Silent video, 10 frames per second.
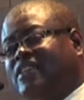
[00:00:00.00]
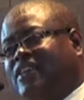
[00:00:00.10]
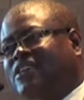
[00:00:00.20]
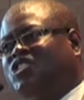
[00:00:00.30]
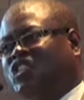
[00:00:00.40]

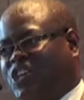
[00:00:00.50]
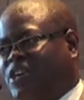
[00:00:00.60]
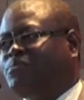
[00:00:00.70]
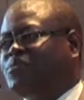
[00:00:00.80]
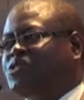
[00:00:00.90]
has
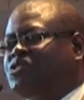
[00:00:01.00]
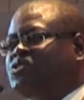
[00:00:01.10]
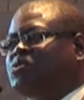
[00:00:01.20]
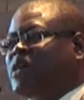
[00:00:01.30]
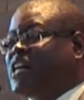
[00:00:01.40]
come
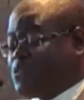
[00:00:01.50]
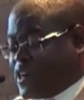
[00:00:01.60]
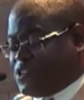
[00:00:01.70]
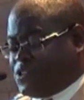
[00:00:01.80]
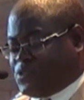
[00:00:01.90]
to my
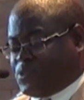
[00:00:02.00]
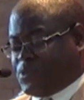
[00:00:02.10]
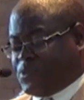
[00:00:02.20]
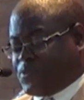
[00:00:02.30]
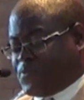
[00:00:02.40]
rescue.